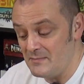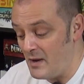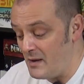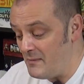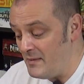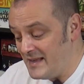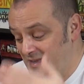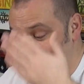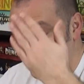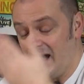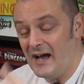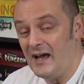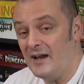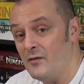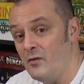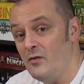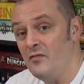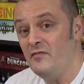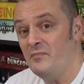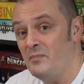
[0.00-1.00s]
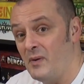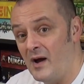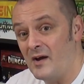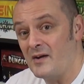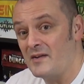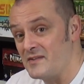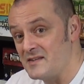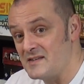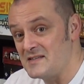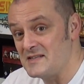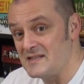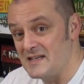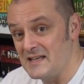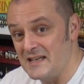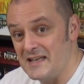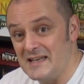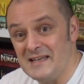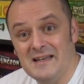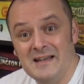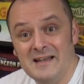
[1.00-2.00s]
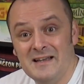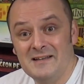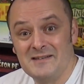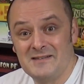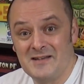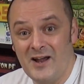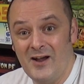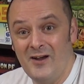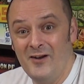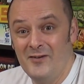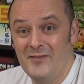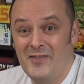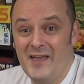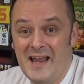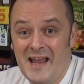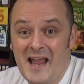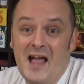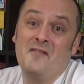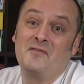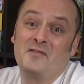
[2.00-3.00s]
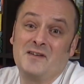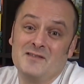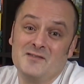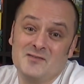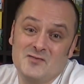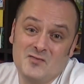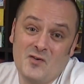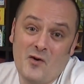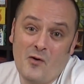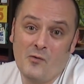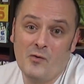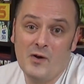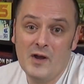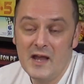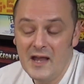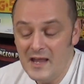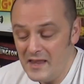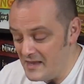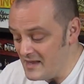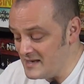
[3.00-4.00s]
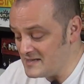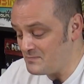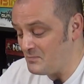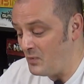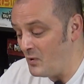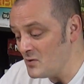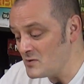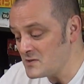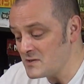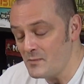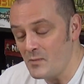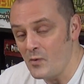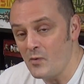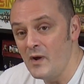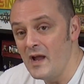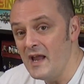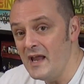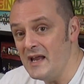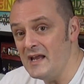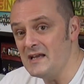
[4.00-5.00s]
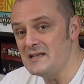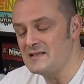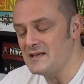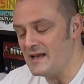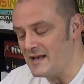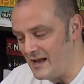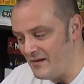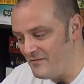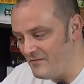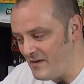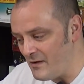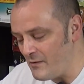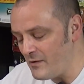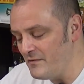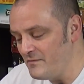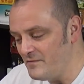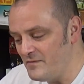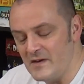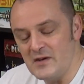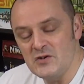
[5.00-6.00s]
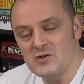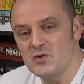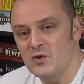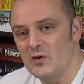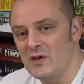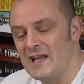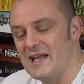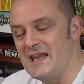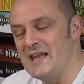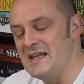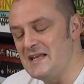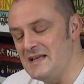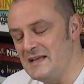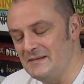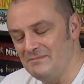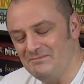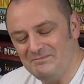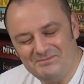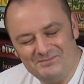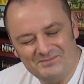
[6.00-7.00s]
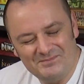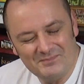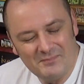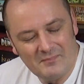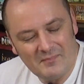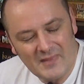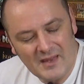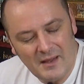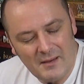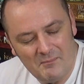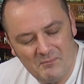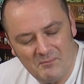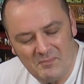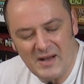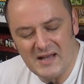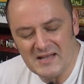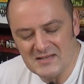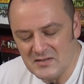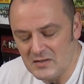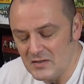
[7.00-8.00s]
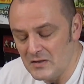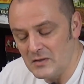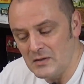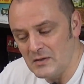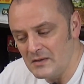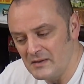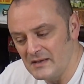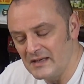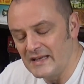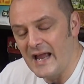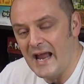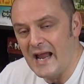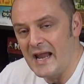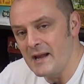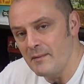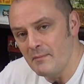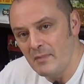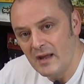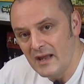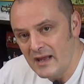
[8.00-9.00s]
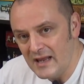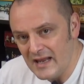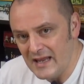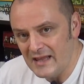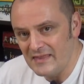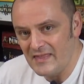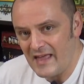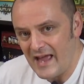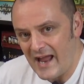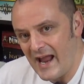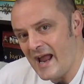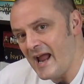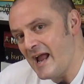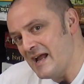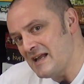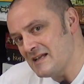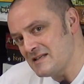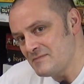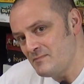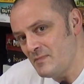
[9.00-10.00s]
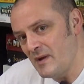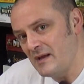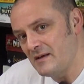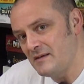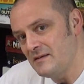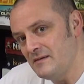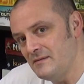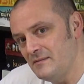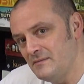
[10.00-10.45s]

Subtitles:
Maybe cut off part of the city so they have control. It's possible. It's a very visually puzzle game in that aspect.